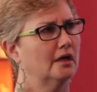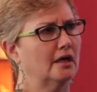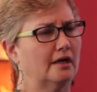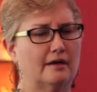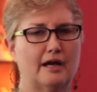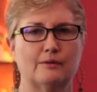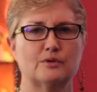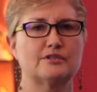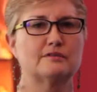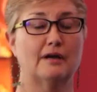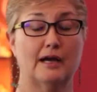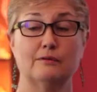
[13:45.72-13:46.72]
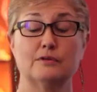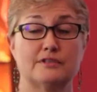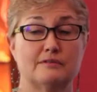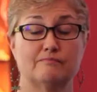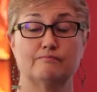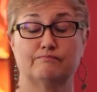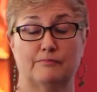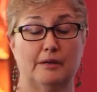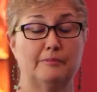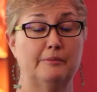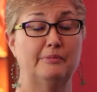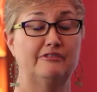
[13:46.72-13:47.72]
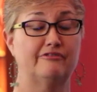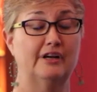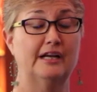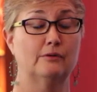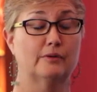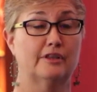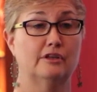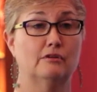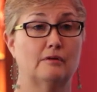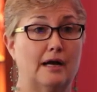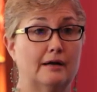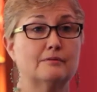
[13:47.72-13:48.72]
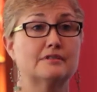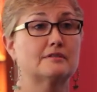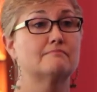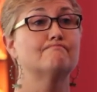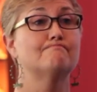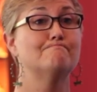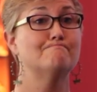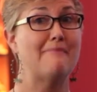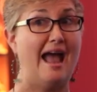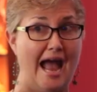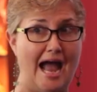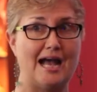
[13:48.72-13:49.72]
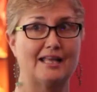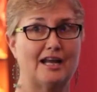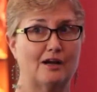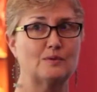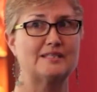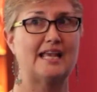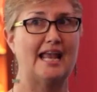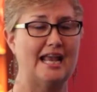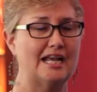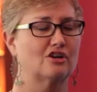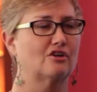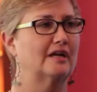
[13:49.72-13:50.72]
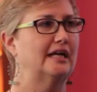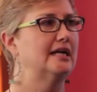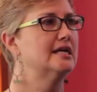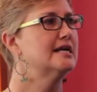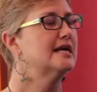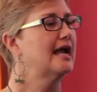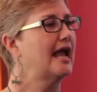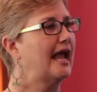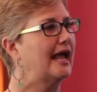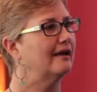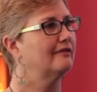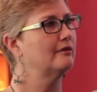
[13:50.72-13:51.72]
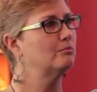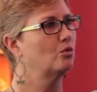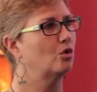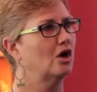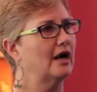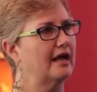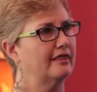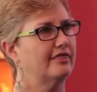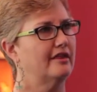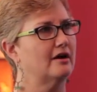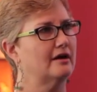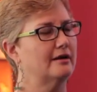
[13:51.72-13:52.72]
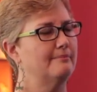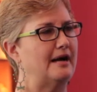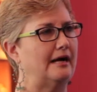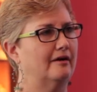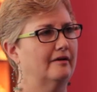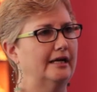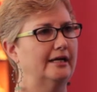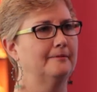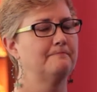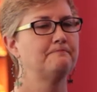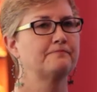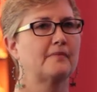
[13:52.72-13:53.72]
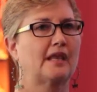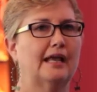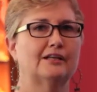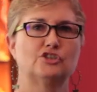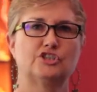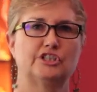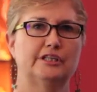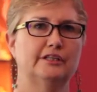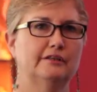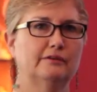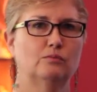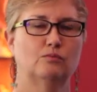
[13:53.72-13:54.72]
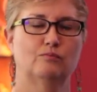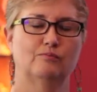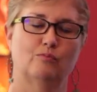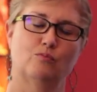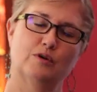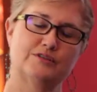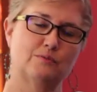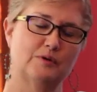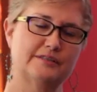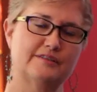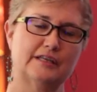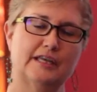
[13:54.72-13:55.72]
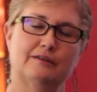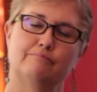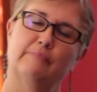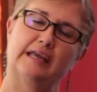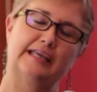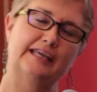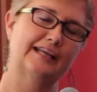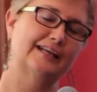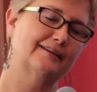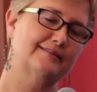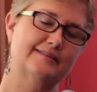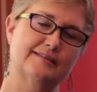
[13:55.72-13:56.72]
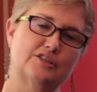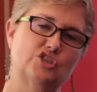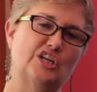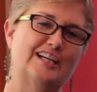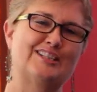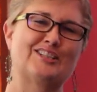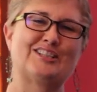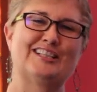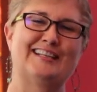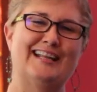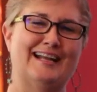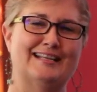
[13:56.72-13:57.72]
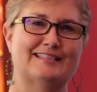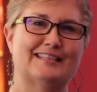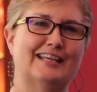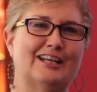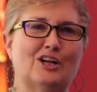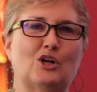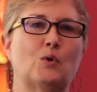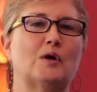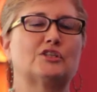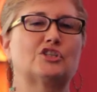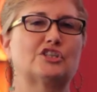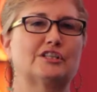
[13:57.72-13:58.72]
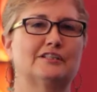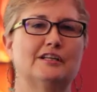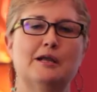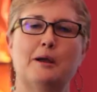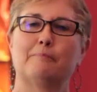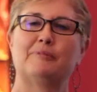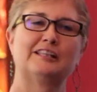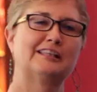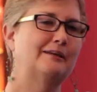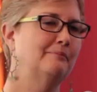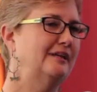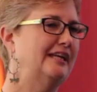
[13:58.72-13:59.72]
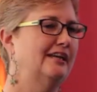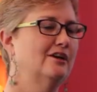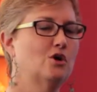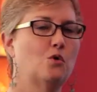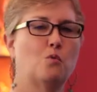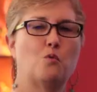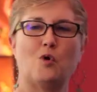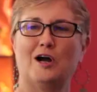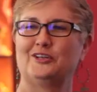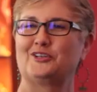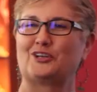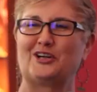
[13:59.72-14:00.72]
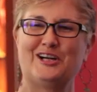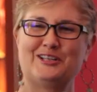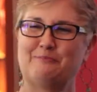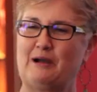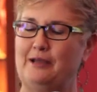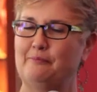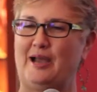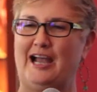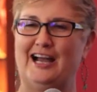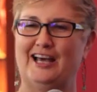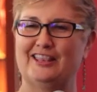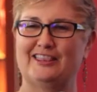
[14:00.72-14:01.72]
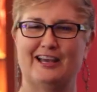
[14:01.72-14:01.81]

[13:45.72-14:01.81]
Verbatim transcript: And I was, I was, I'm going to be frank with you, I was mad. I was angry. And the more I thought about it, and she was once again making a suggestion, asking a question, but let me wander on my path.